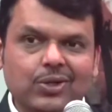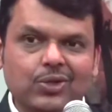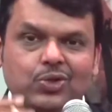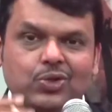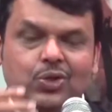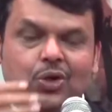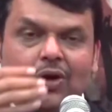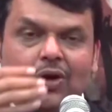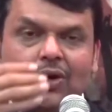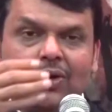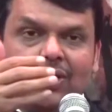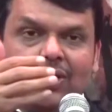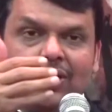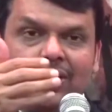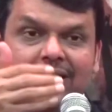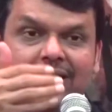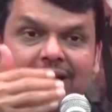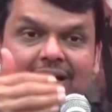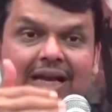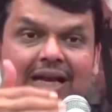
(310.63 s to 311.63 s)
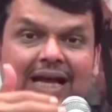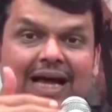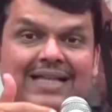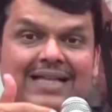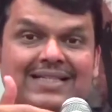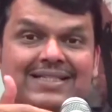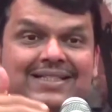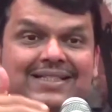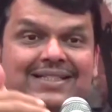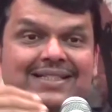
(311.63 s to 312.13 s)
so in
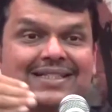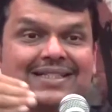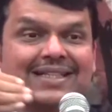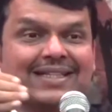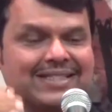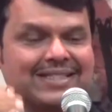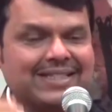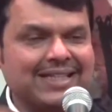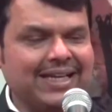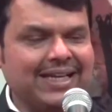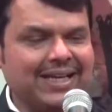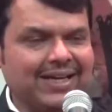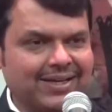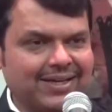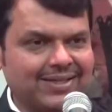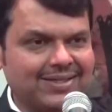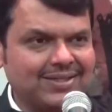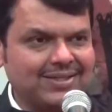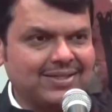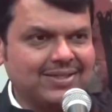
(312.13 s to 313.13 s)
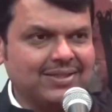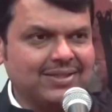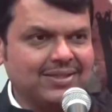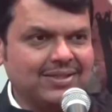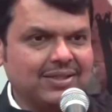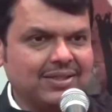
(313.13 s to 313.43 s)
last 60 years,